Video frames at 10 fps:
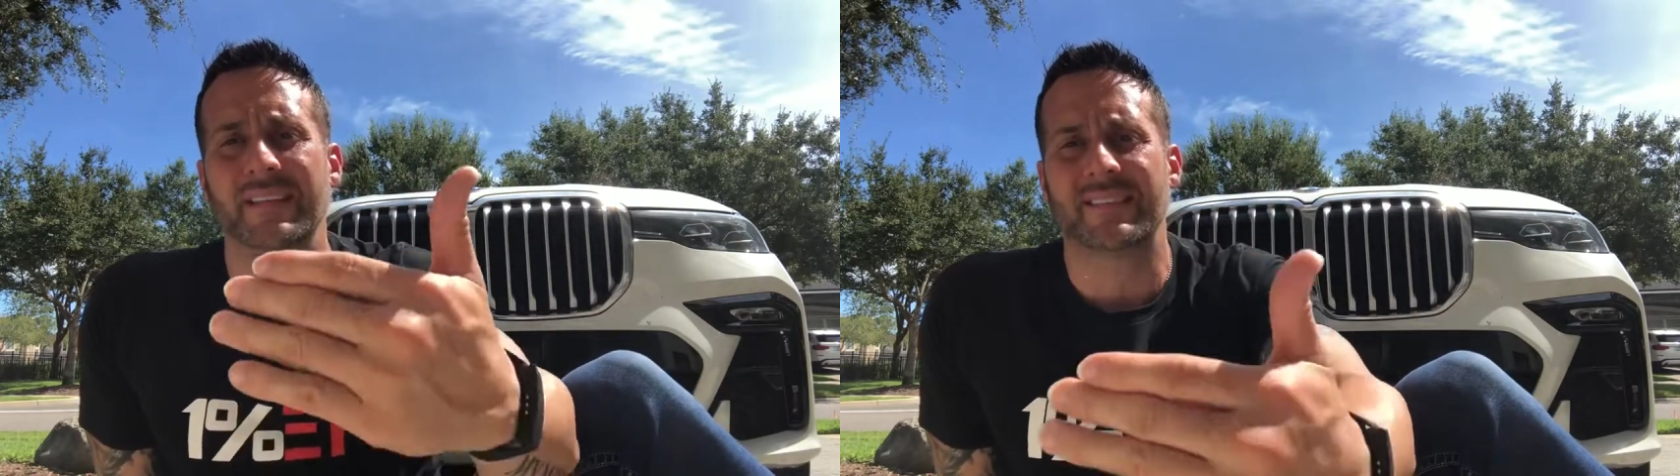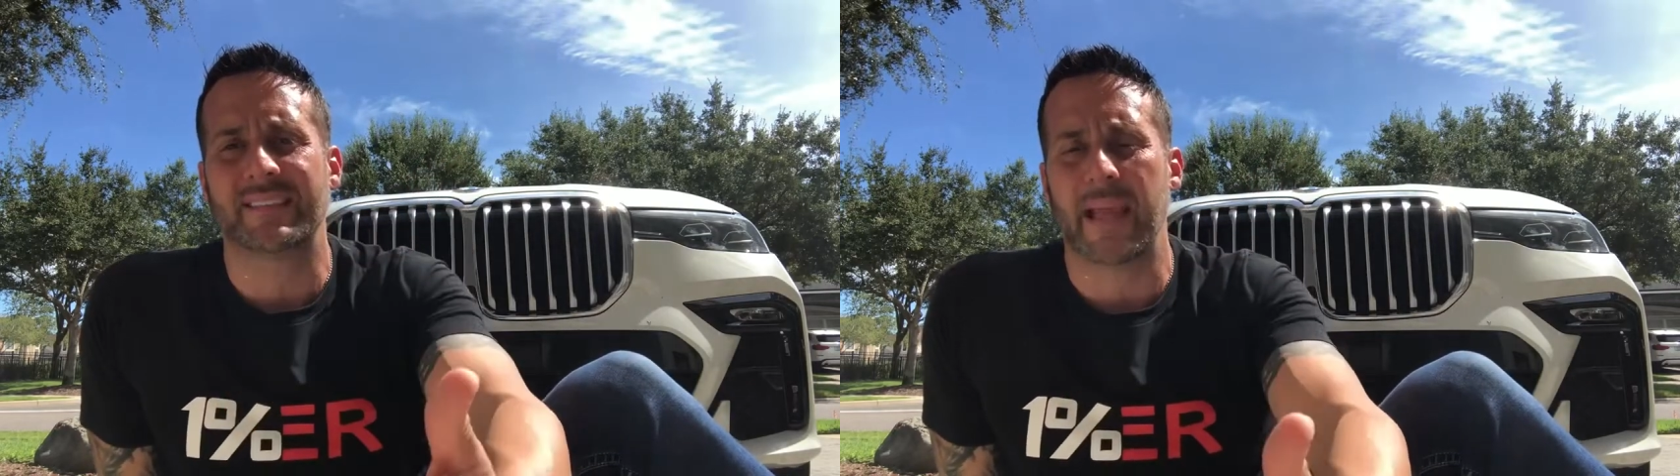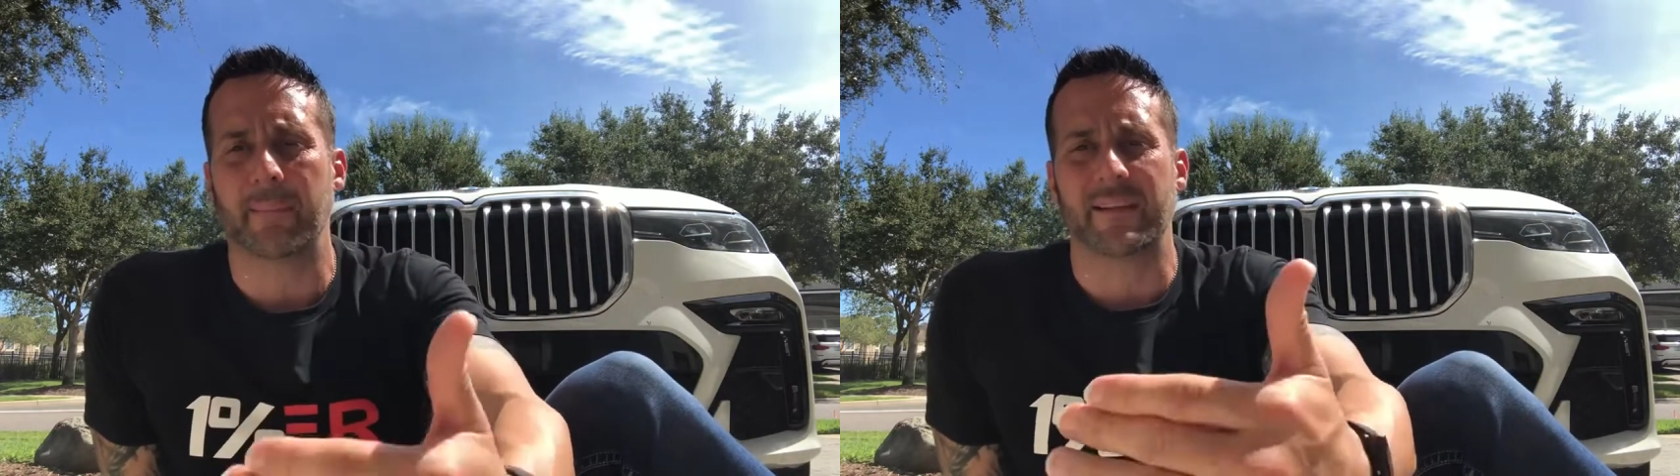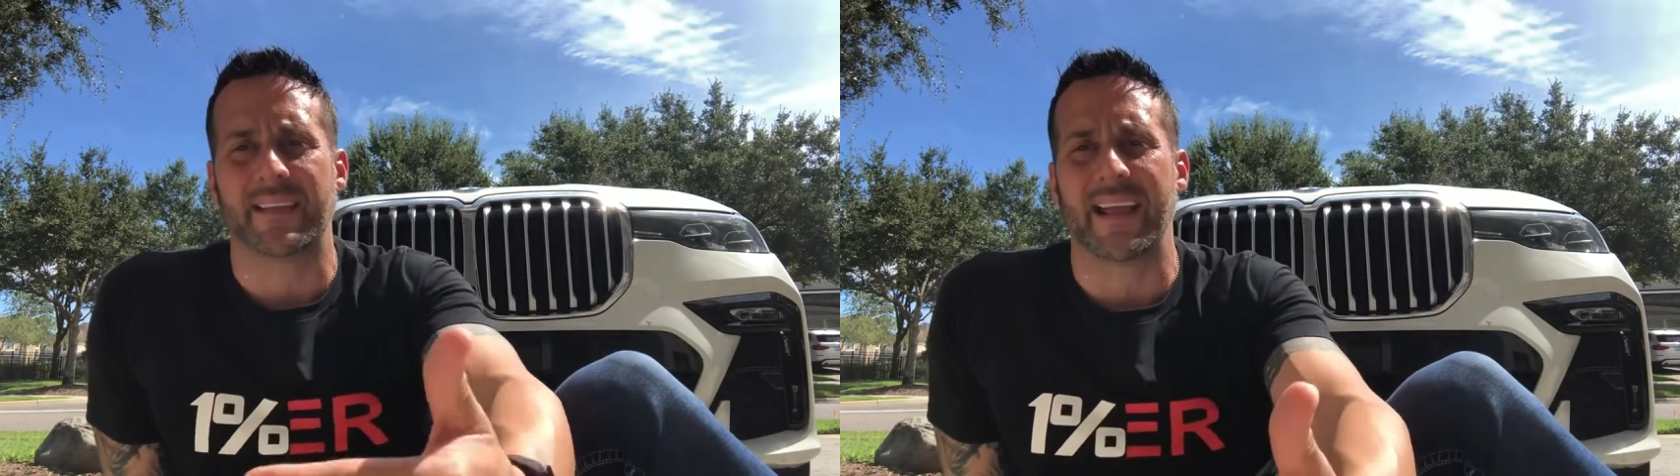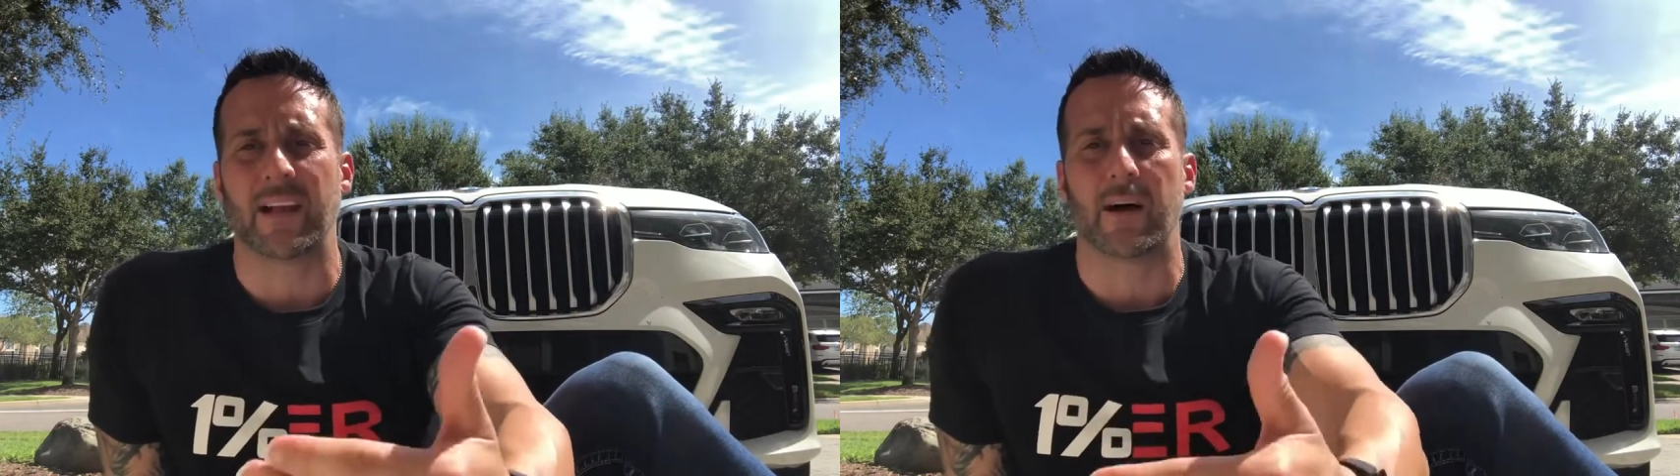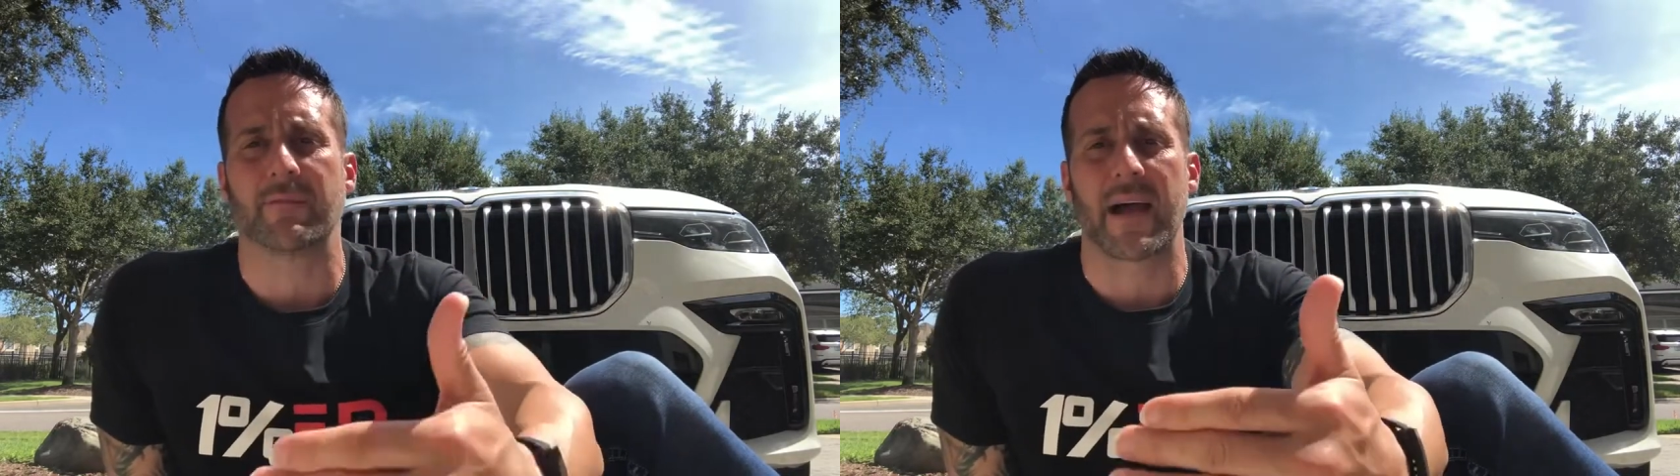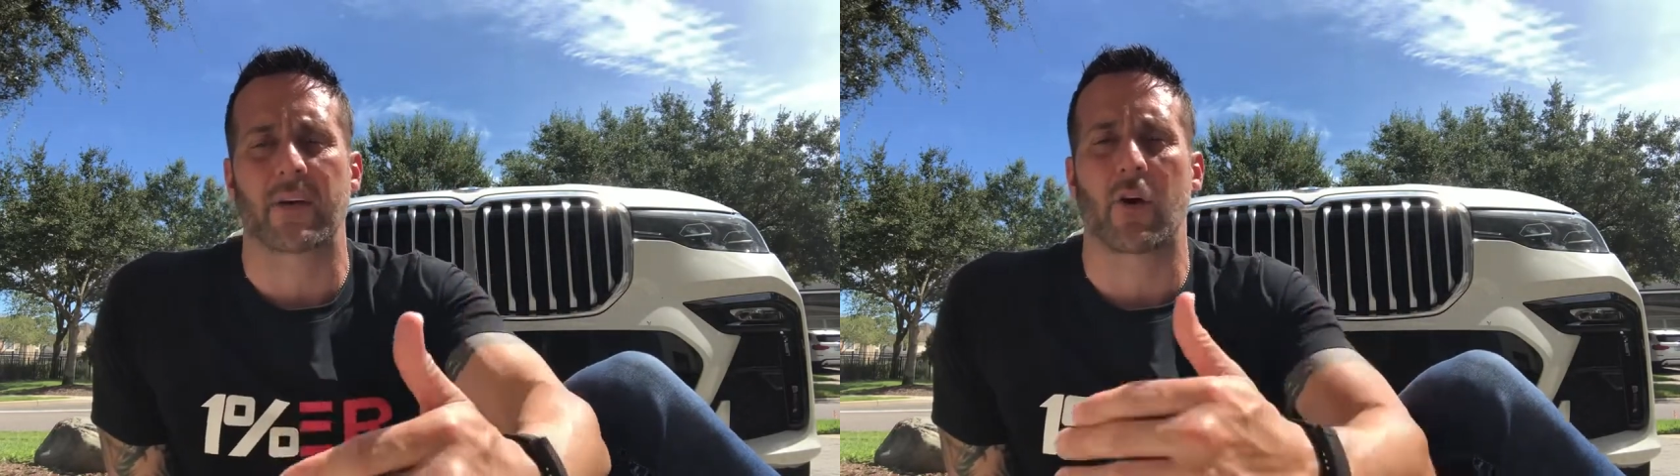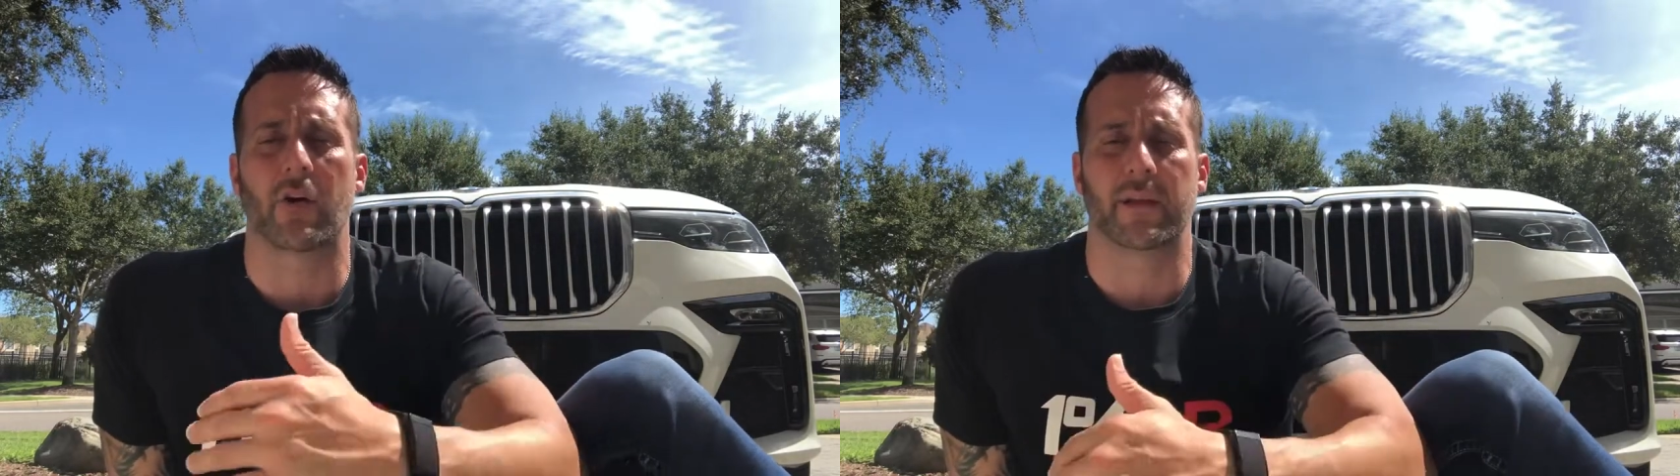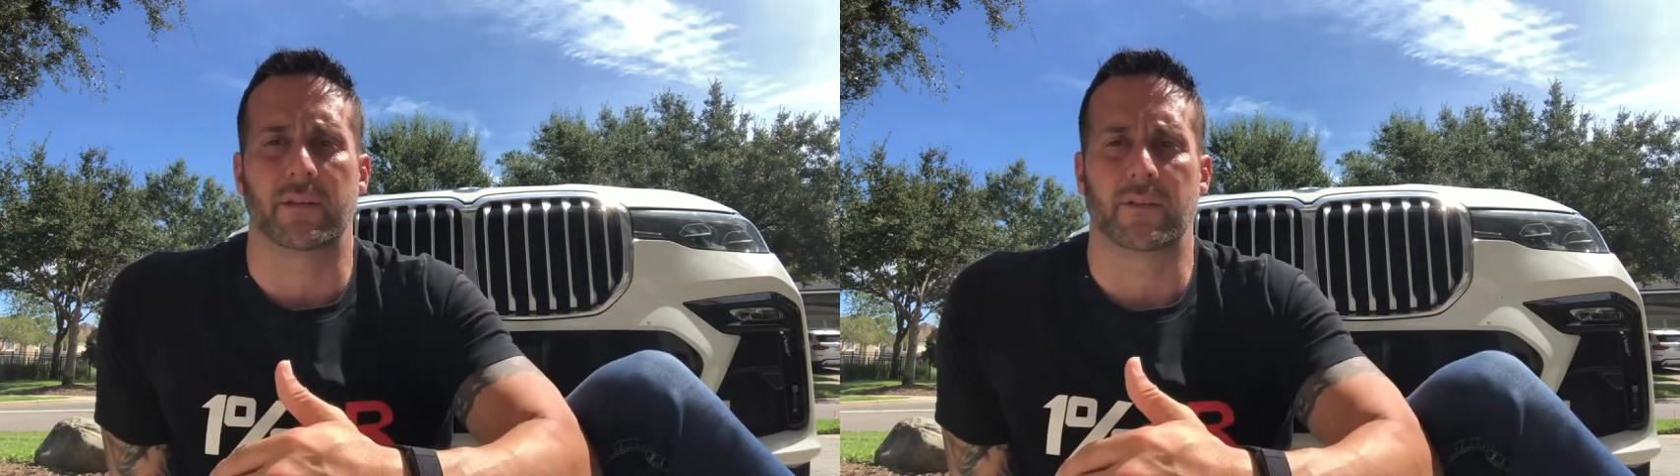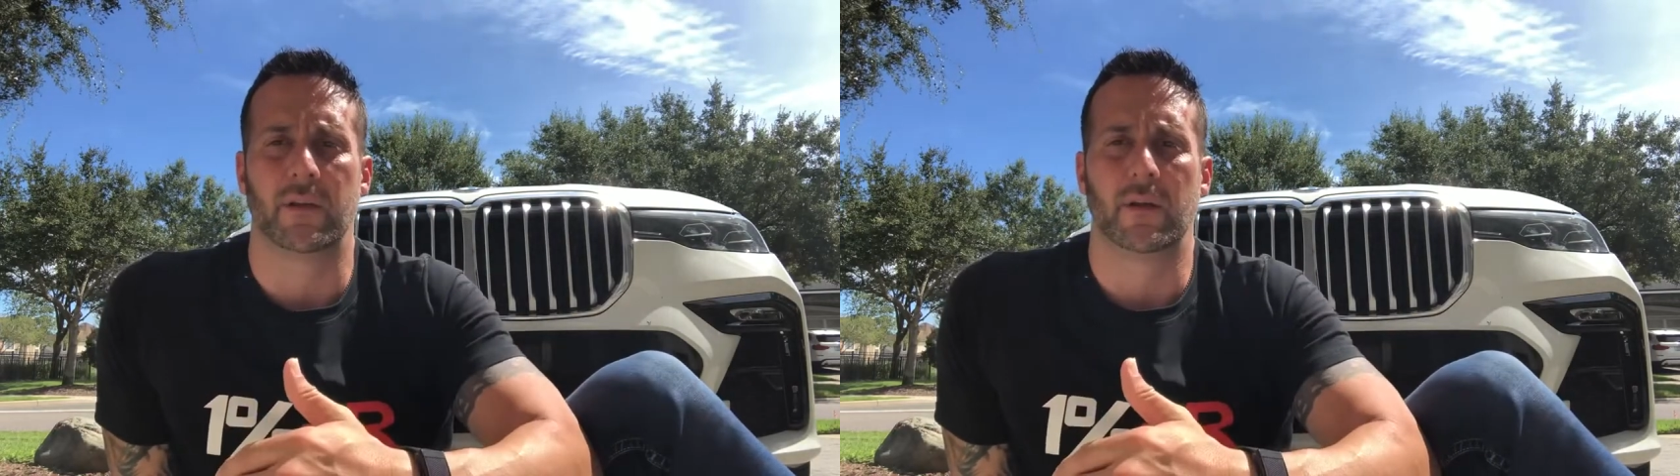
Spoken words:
statement date of that card is.